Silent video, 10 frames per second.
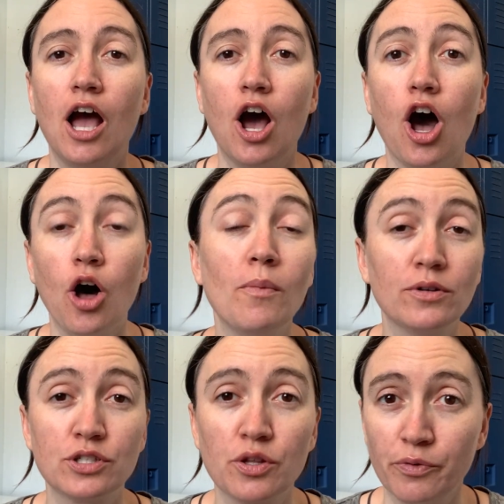
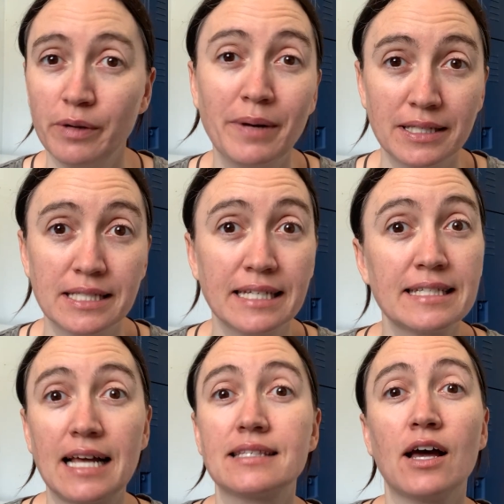almost 3 months because
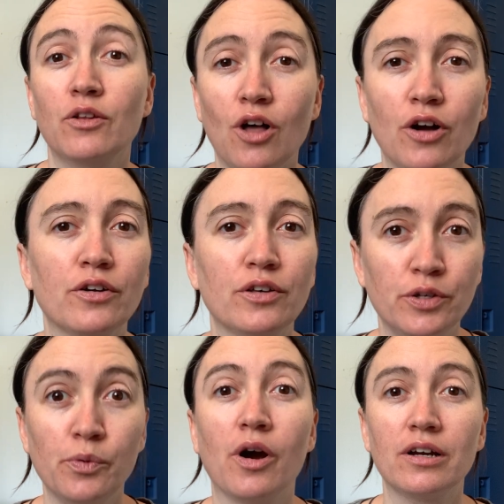that's how long
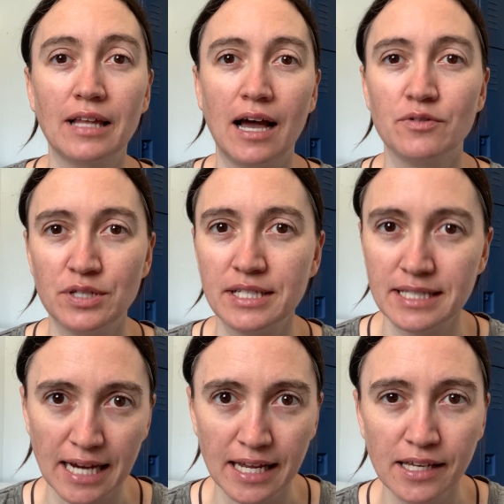you are allowed to
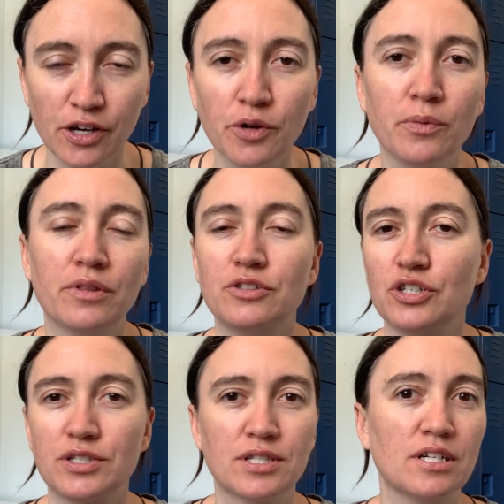stay here with
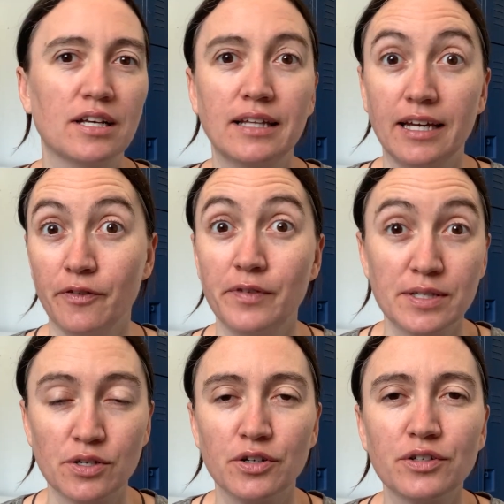just like a
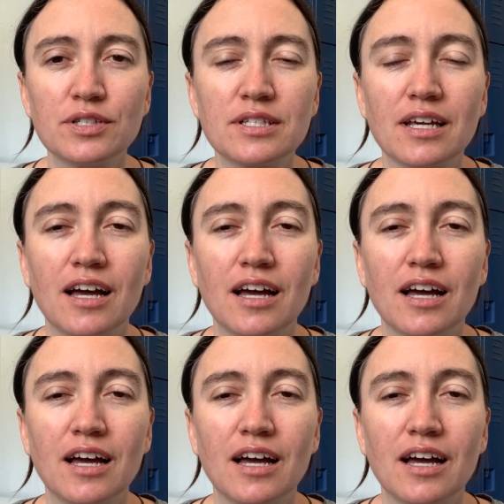visitor's